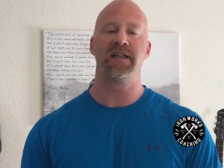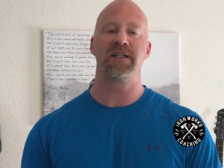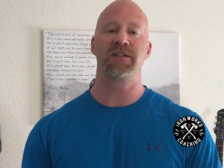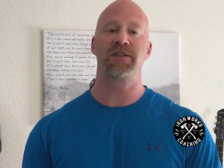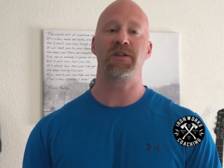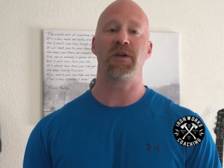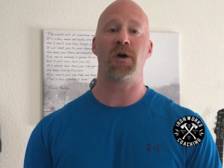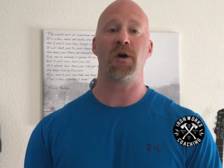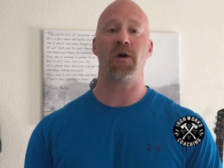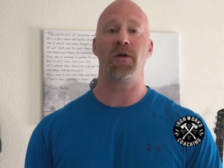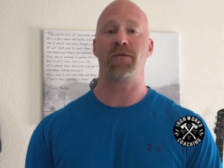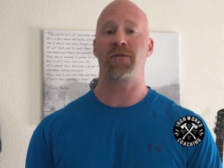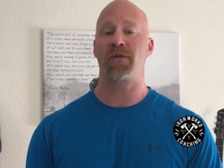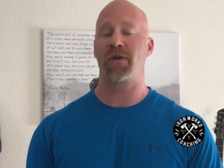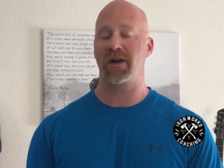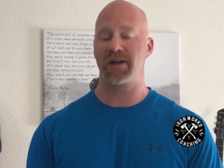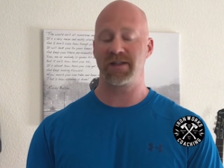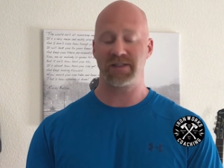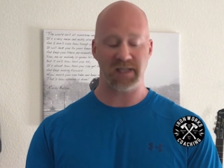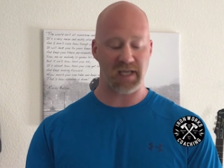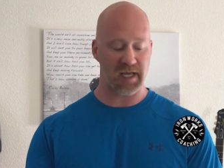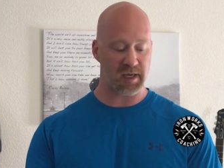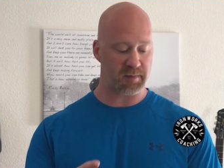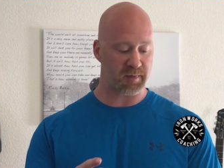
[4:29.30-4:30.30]
So for
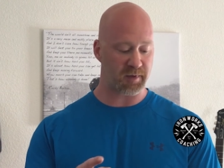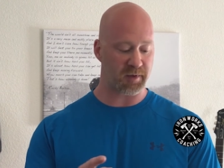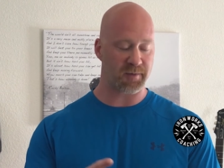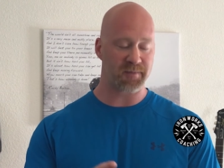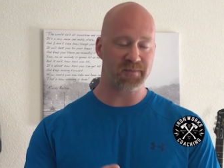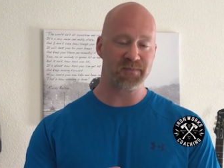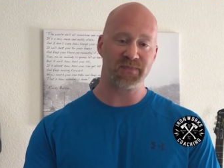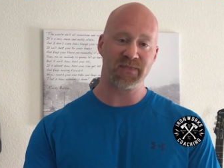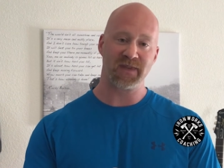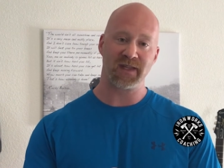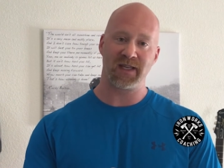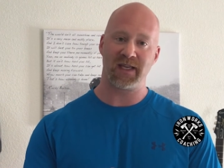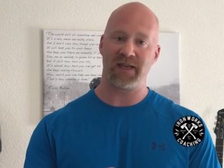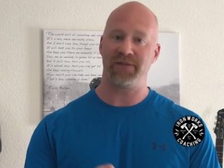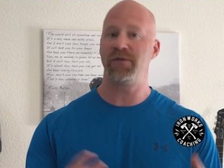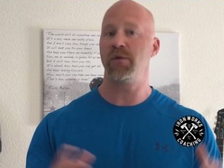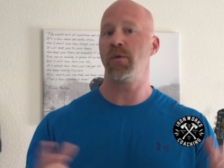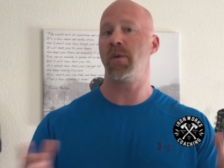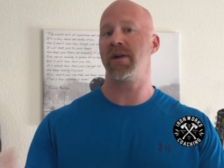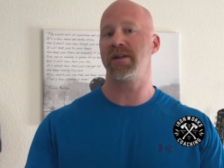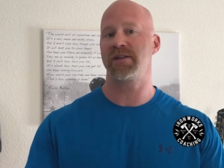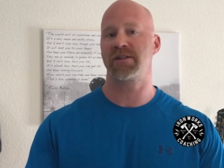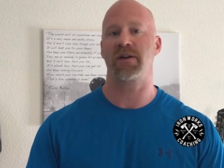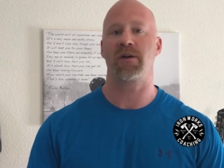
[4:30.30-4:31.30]
example, if
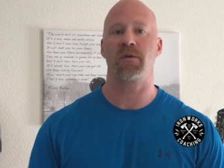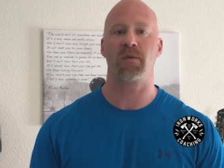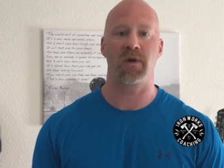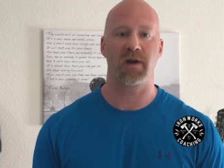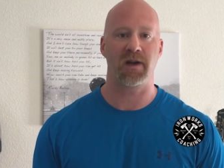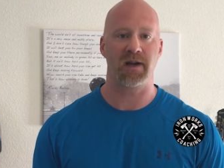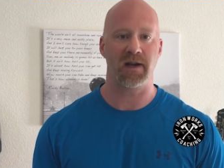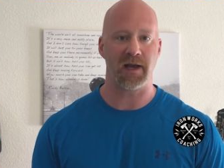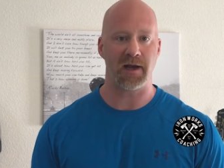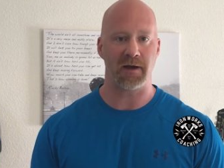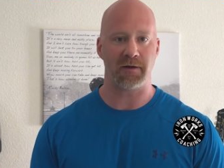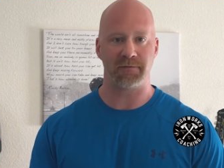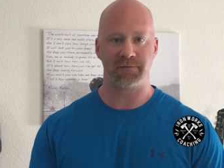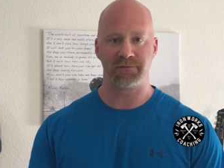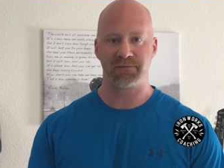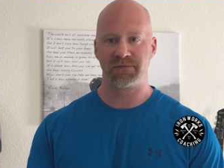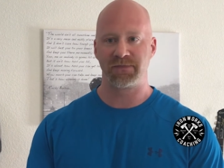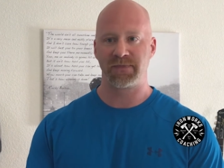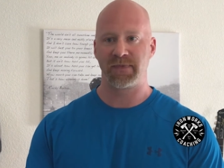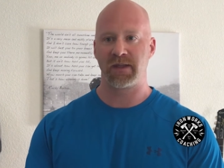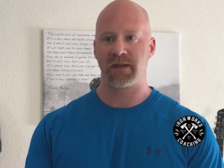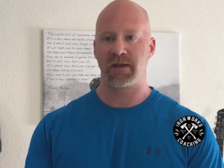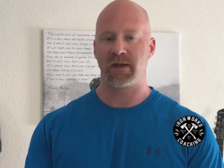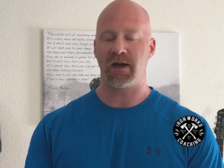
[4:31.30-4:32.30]
you wanna start working out,
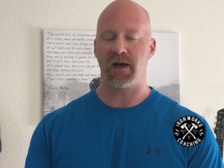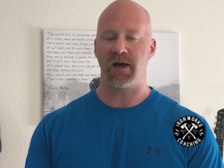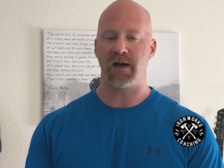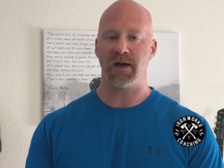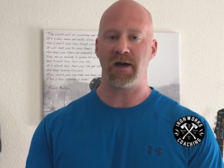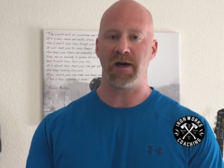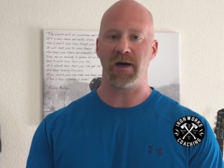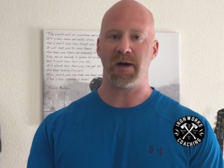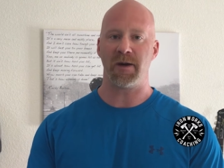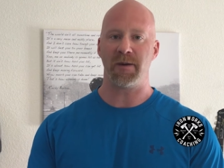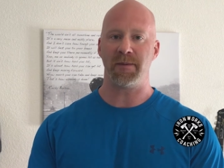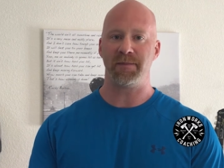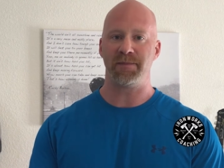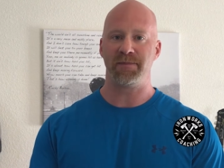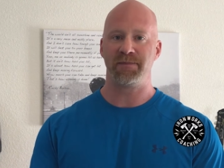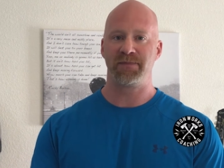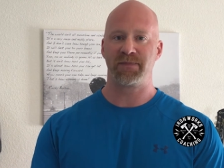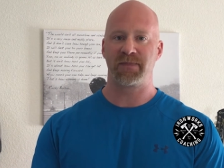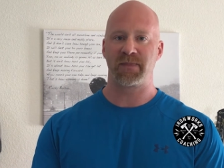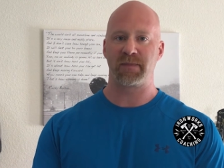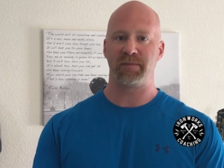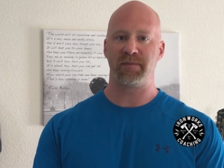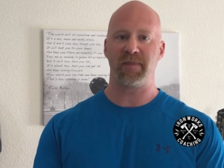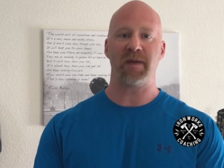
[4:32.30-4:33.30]

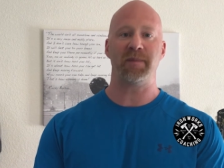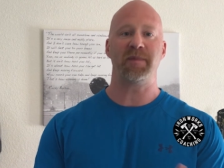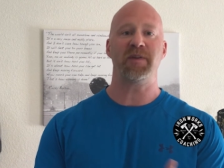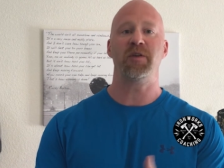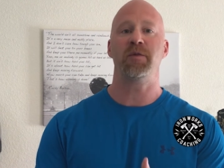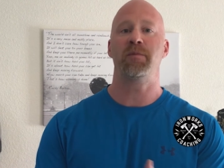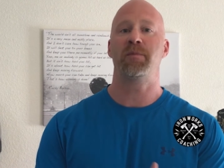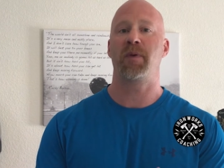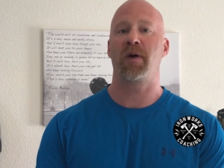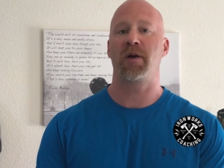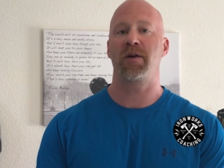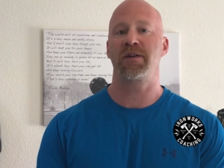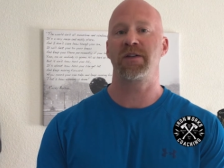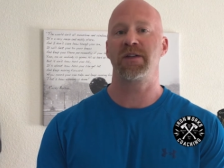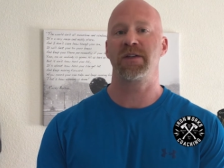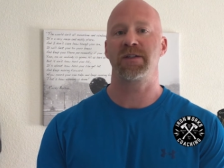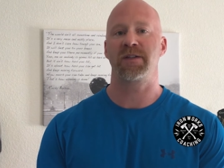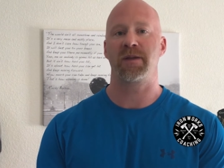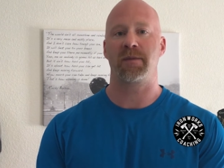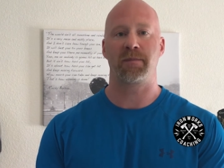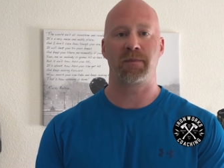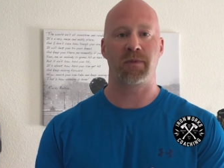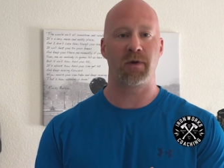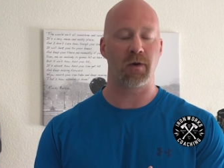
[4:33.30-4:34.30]
maybe you
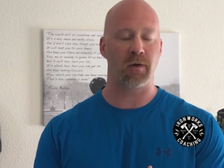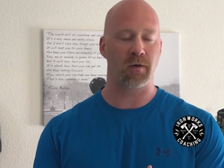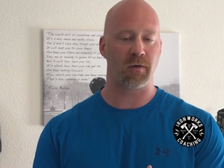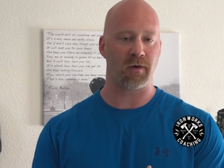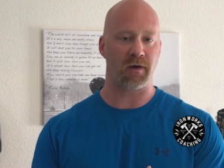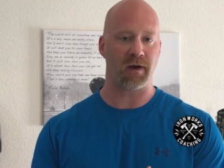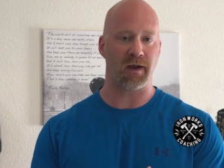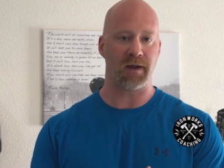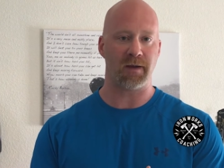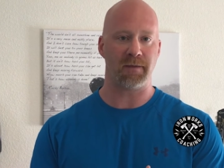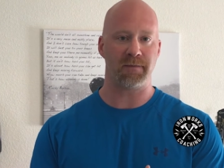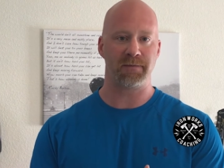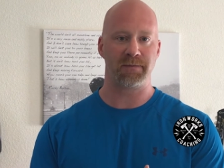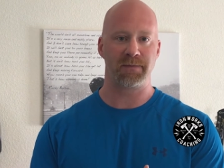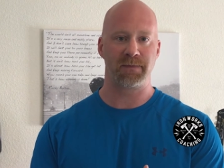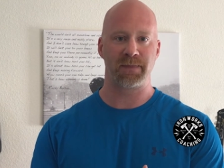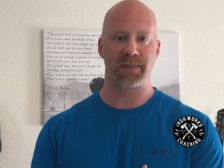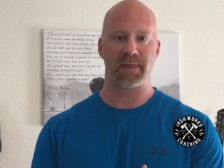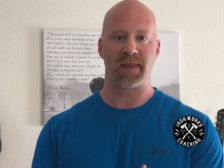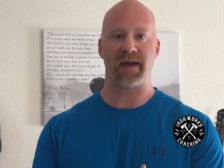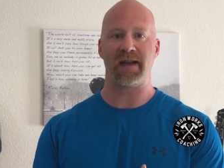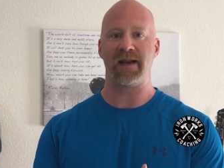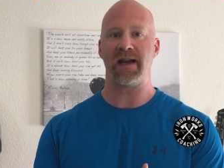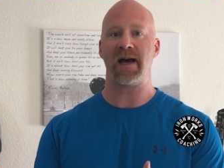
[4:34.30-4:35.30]
purchased a program,
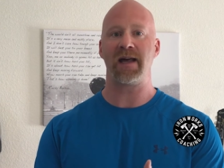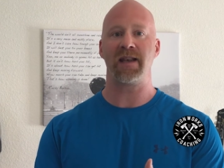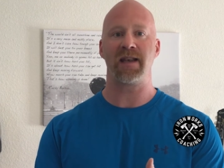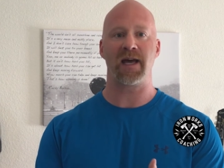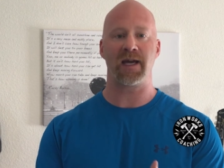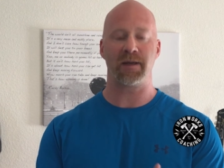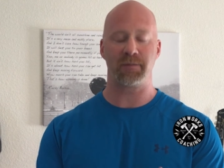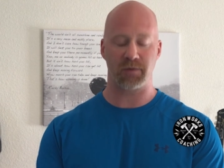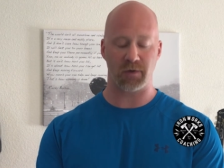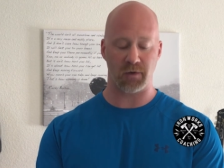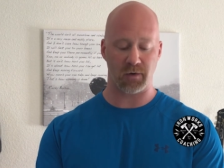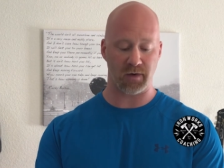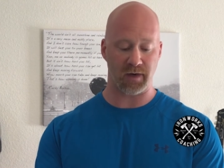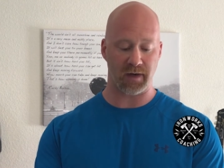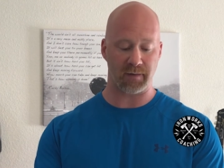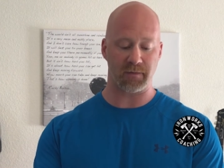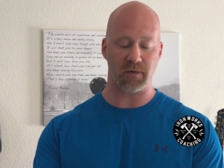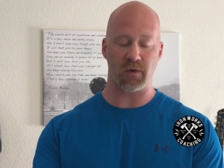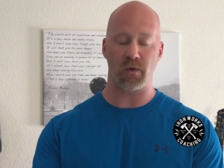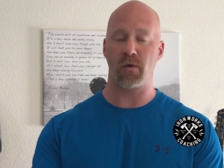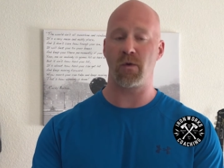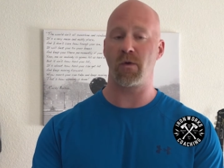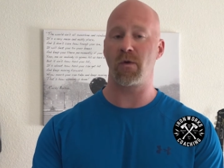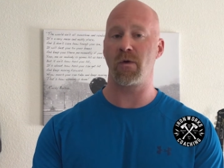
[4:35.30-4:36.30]
an online program,
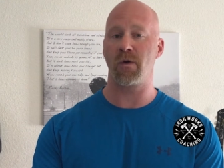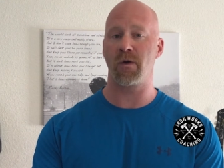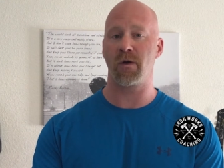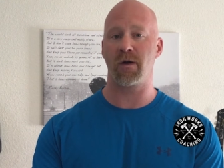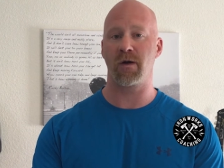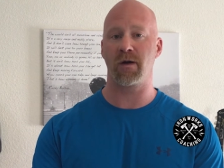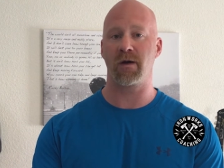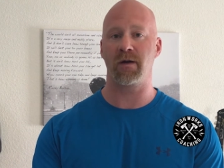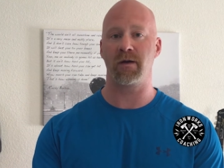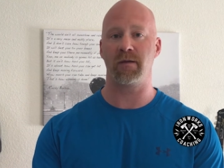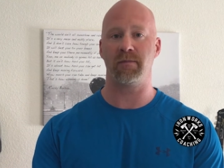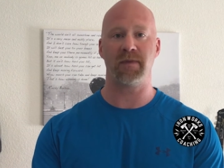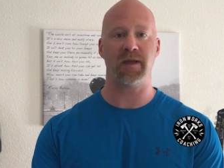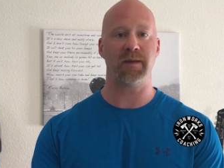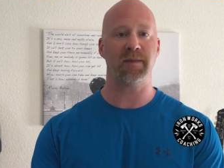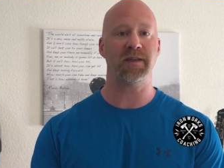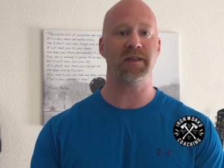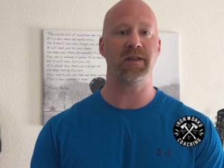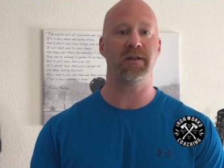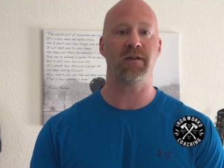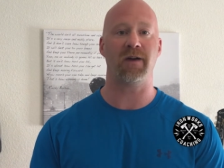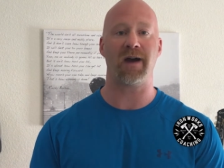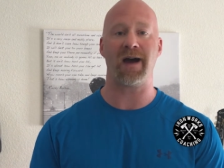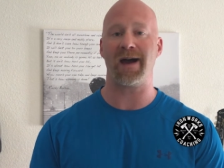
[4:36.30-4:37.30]
or maybe
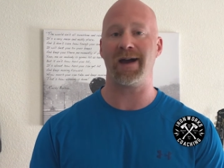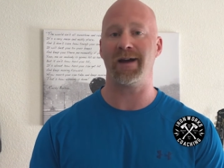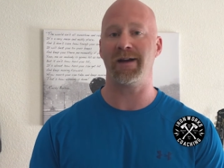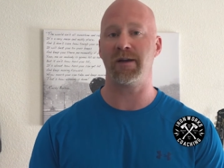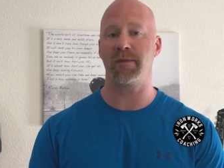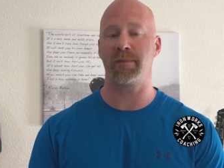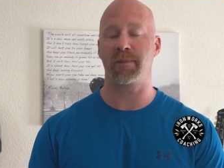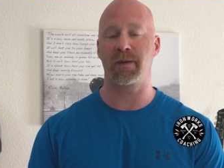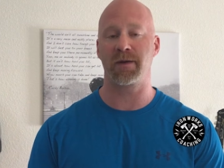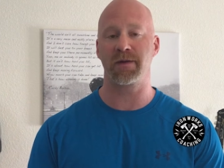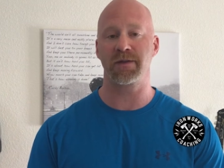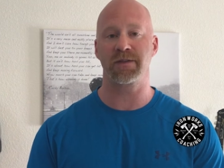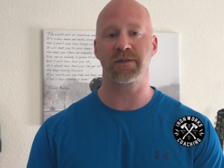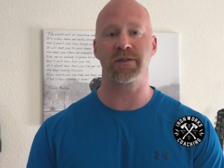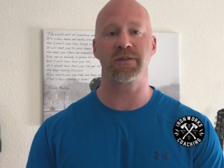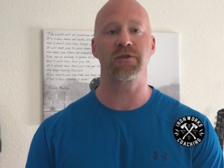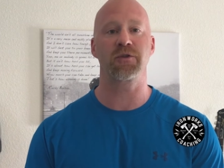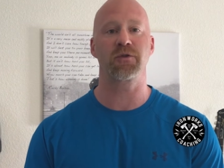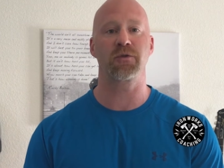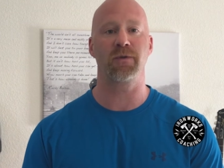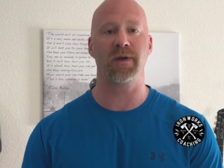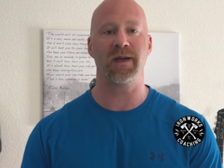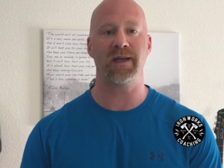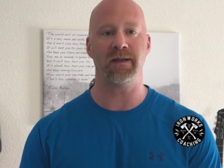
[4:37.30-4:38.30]
you hired a personal
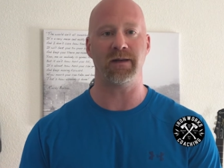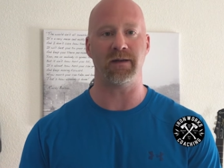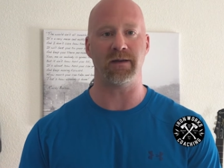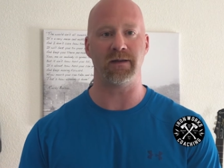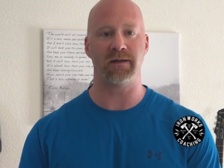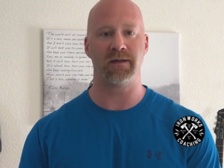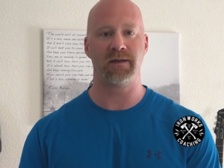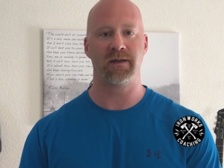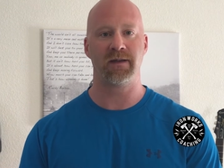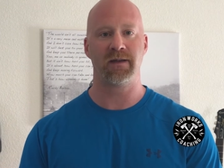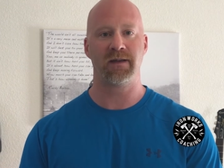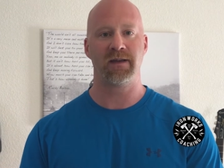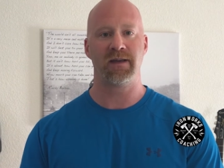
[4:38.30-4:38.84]
trainer.